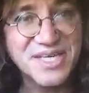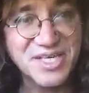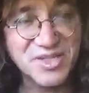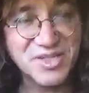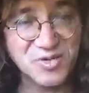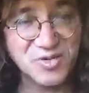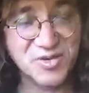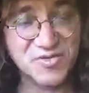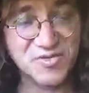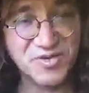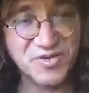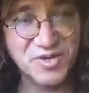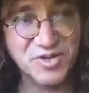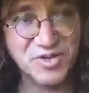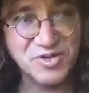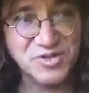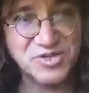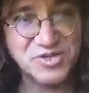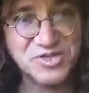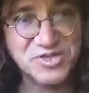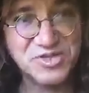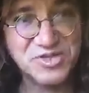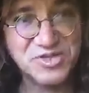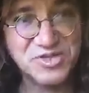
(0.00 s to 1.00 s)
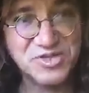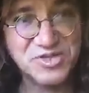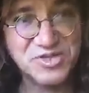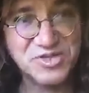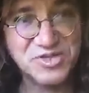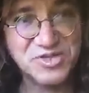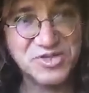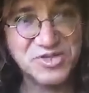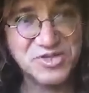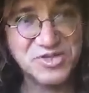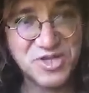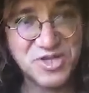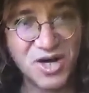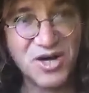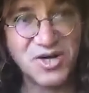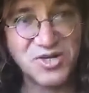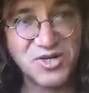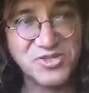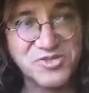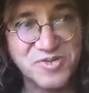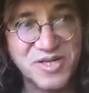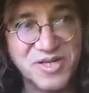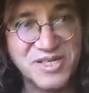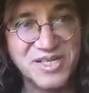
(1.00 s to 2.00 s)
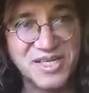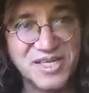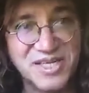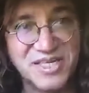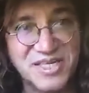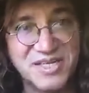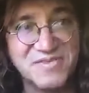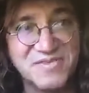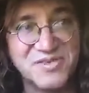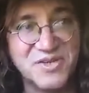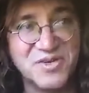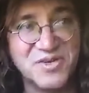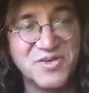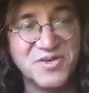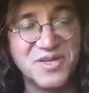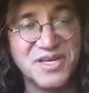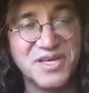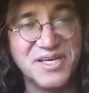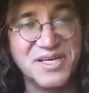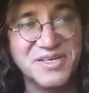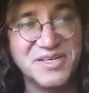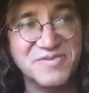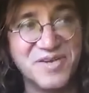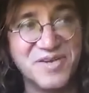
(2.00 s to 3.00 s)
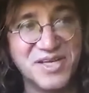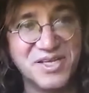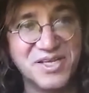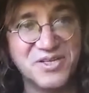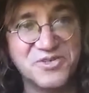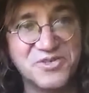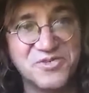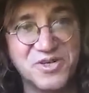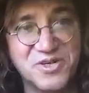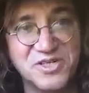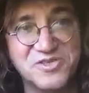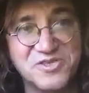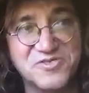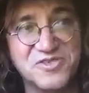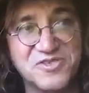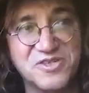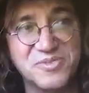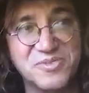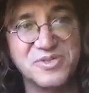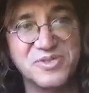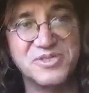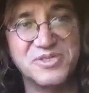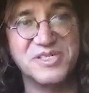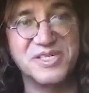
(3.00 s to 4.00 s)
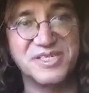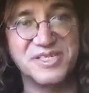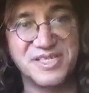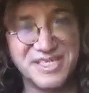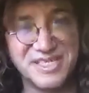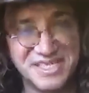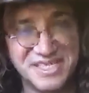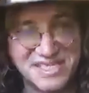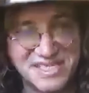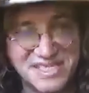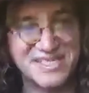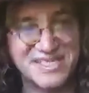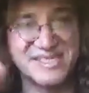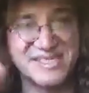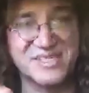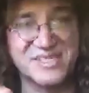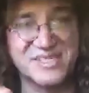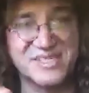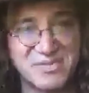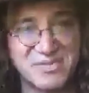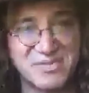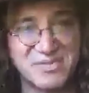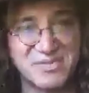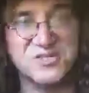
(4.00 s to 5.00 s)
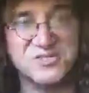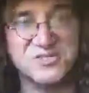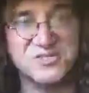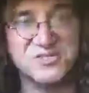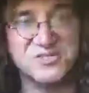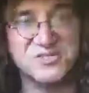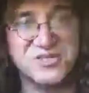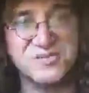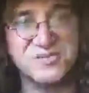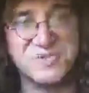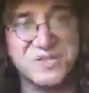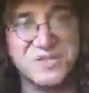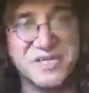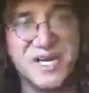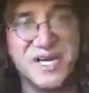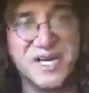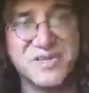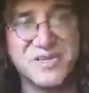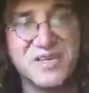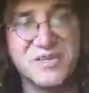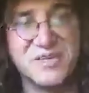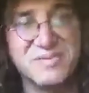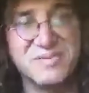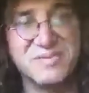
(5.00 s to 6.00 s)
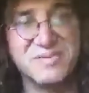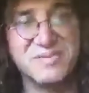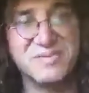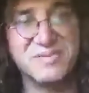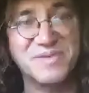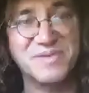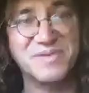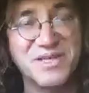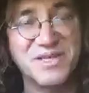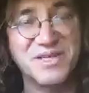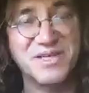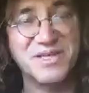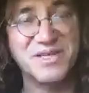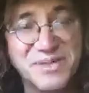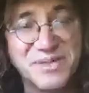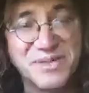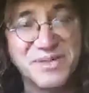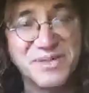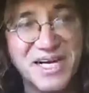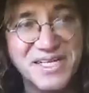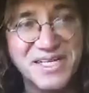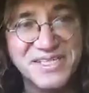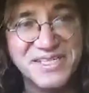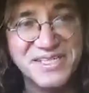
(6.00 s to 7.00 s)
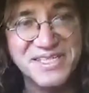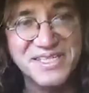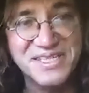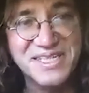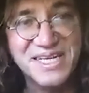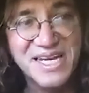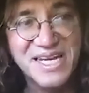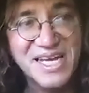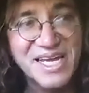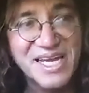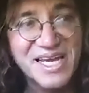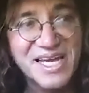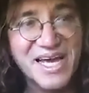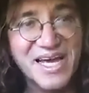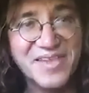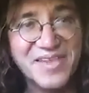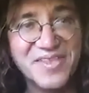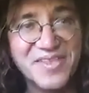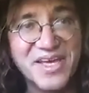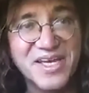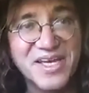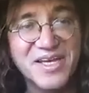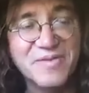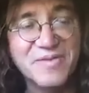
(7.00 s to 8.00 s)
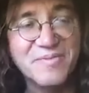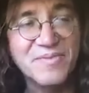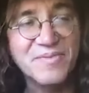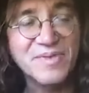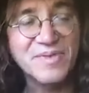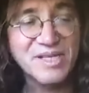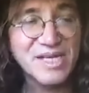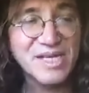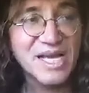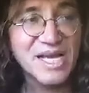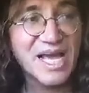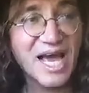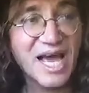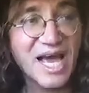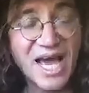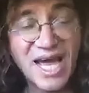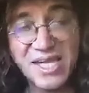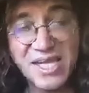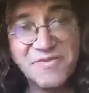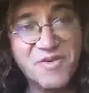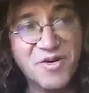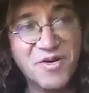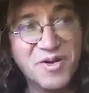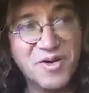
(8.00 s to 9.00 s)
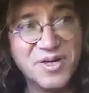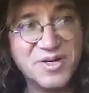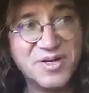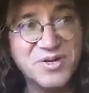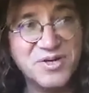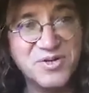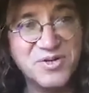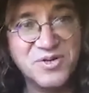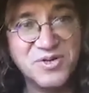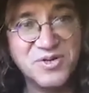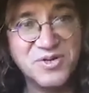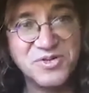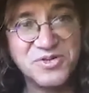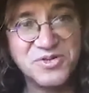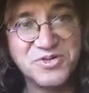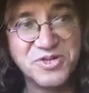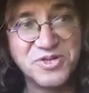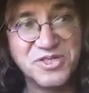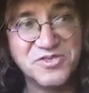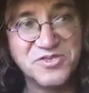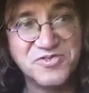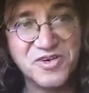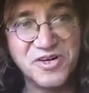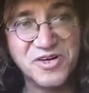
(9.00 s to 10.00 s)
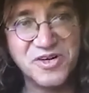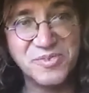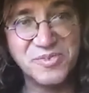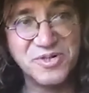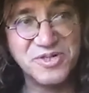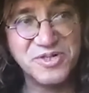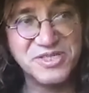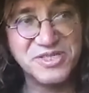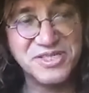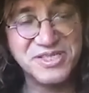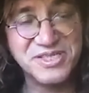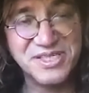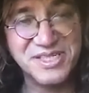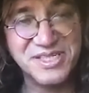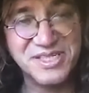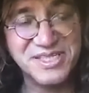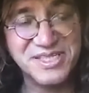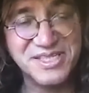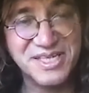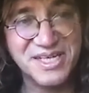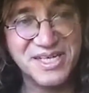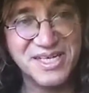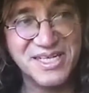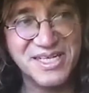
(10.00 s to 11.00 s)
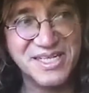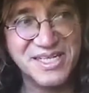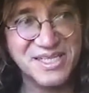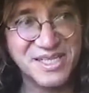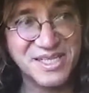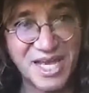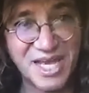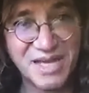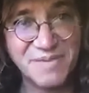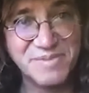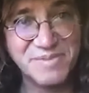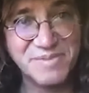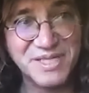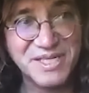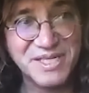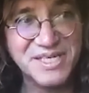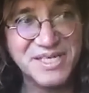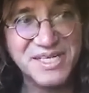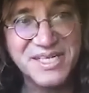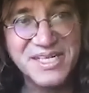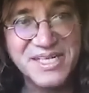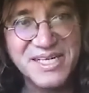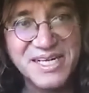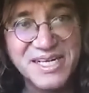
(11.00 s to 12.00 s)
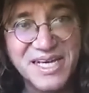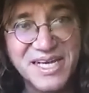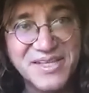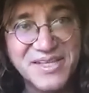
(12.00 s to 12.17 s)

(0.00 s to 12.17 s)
either of those calls, right? Like, even though they invented transformers, they didn't like double and triple down on them like OpenAI did. And they had very cool transformers in Lambda,